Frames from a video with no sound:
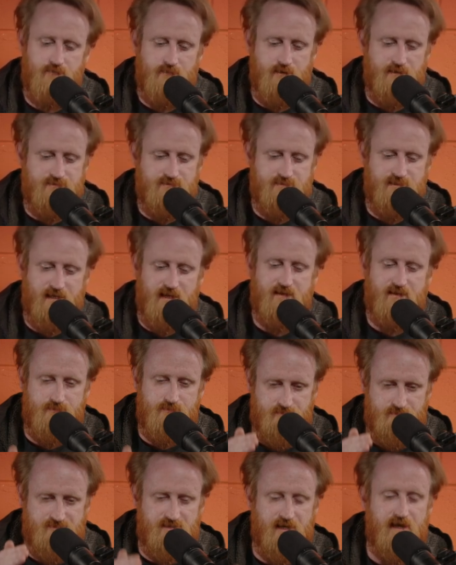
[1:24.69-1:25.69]
They stand
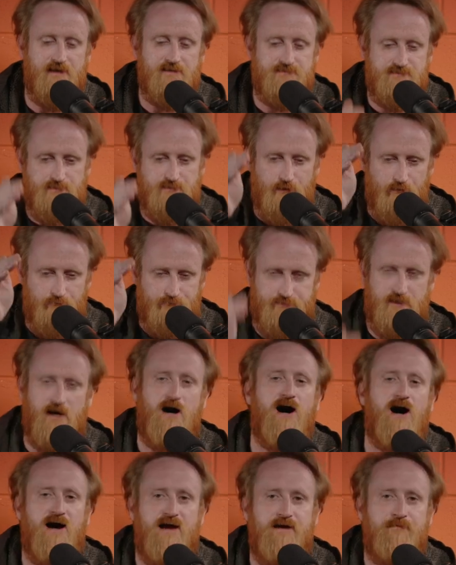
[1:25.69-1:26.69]
the test of
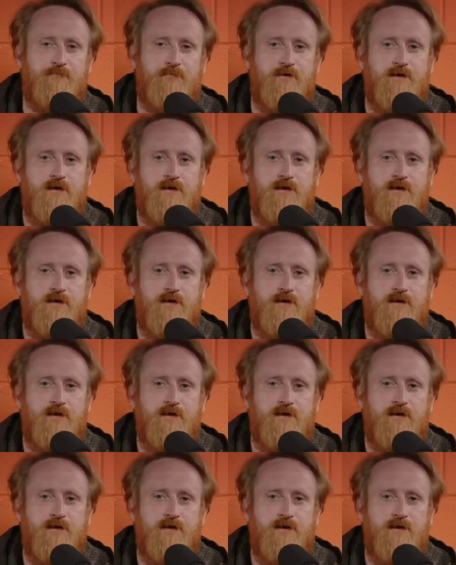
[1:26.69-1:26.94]
time.